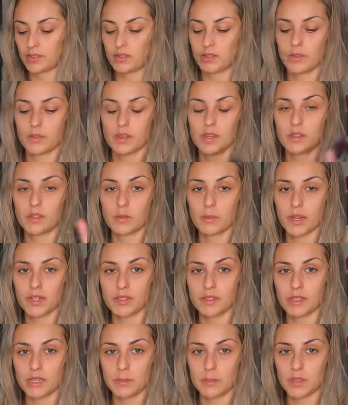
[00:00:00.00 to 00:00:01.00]
So these are my
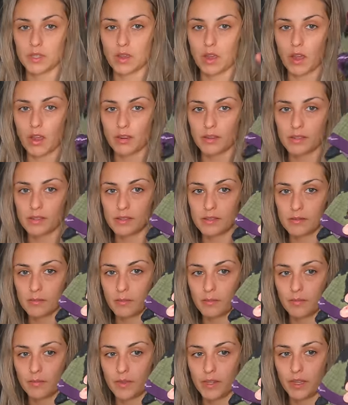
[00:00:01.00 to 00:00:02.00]
sleep socks.
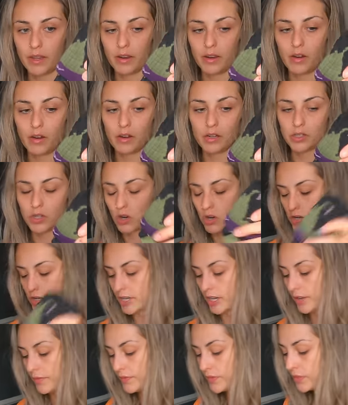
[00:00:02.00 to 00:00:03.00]
They are darn
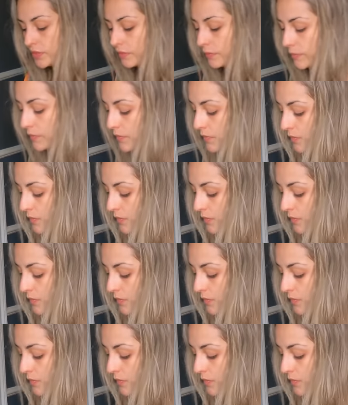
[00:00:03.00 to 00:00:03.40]
toughs.